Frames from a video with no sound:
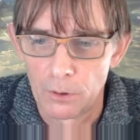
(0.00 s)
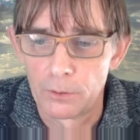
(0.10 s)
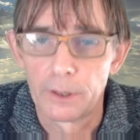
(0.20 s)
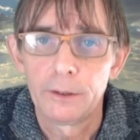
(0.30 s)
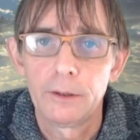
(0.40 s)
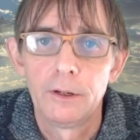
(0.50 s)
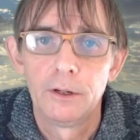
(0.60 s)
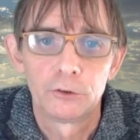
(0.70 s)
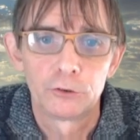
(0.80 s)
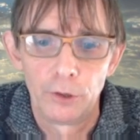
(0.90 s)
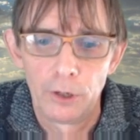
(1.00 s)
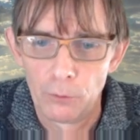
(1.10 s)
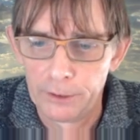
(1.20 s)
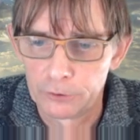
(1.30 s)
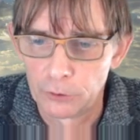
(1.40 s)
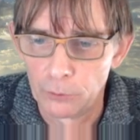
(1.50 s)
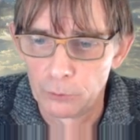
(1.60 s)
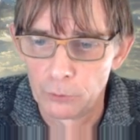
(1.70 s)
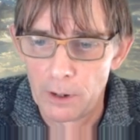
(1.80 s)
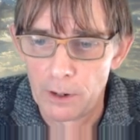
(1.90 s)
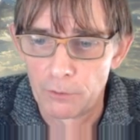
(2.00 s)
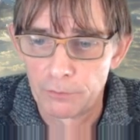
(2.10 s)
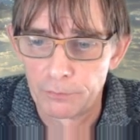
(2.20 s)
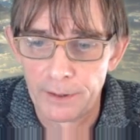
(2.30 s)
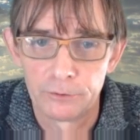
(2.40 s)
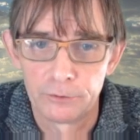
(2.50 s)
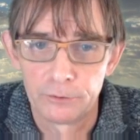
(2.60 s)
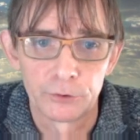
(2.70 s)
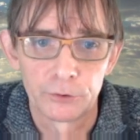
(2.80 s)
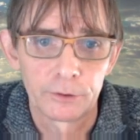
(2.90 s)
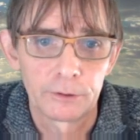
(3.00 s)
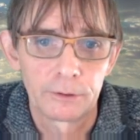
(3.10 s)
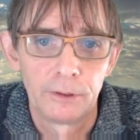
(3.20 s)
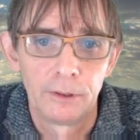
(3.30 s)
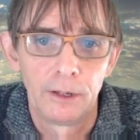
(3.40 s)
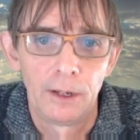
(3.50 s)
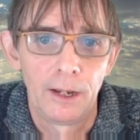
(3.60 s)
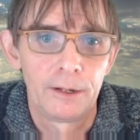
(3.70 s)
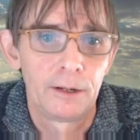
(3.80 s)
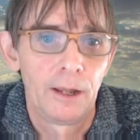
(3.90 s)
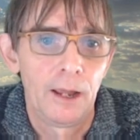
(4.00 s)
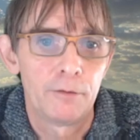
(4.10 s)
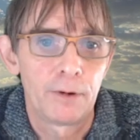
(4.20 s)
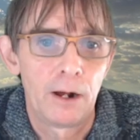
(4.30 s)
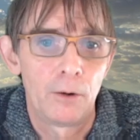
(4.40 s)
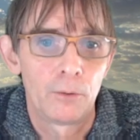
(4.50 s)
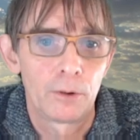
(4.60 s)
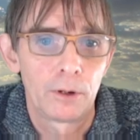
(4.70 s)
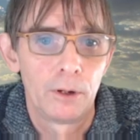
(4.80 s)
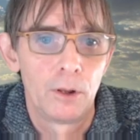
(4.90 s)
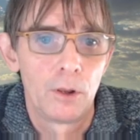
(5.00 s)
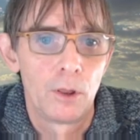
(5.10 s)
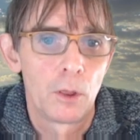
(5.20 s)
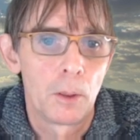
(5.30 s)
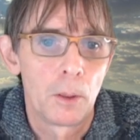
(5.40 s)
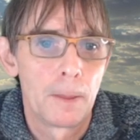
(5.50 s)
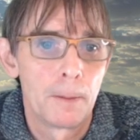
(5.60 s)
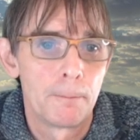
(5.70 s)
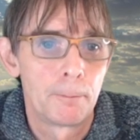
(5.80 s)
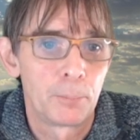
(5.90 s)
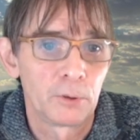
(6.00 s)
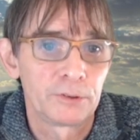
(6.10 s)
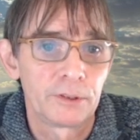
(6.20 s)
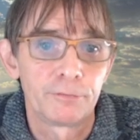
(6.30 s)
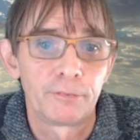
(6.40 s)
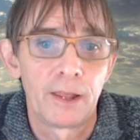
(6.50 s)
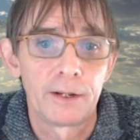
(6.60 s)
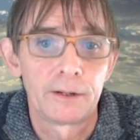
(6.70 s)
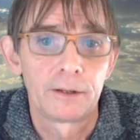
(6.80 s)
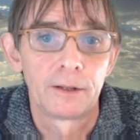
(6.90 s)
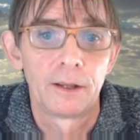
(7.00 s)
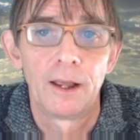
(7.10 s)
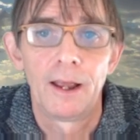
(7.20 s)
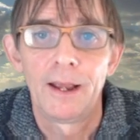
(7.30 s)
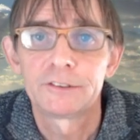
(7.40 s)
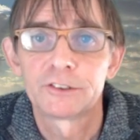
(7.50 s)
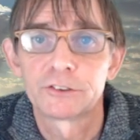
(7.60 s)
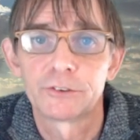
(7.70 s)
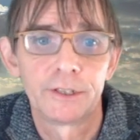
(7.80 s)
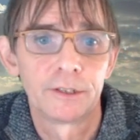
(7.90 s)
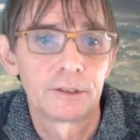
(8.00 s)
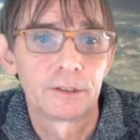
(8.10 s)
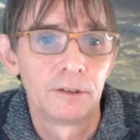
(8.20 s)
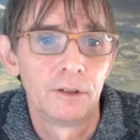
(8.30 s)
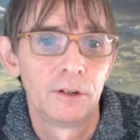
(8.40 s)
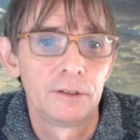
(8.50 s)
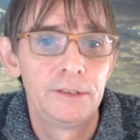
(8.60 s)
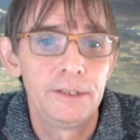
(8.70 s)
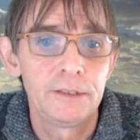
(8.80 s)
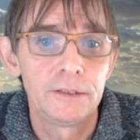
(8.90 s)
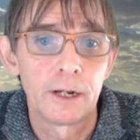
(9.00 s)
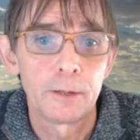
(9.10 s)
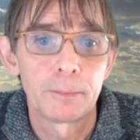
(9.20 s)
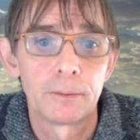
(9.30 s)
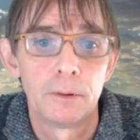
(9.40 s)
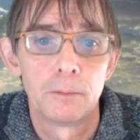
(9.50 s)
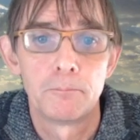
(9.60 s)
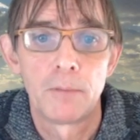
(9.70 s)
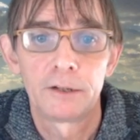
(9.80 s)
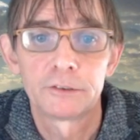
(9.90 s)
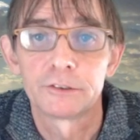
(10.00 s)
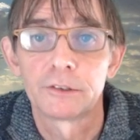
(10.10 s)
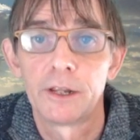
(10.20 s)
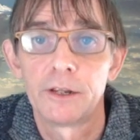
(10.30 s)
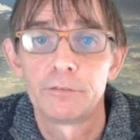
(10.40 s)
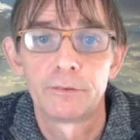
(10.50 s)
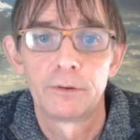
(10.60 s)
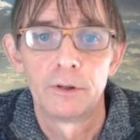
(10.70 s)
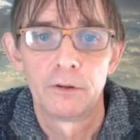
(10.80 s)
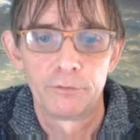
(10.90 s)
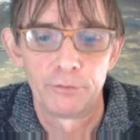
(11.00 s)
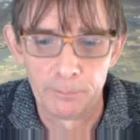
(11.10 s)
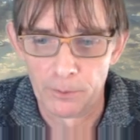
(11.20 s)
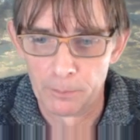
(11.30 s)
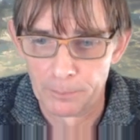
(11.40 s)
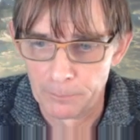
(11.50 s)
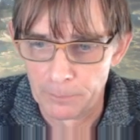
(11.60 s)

Okay, so now let's go to our final circuit and have our positive flank edge triggered D-type master-slave flip-flop.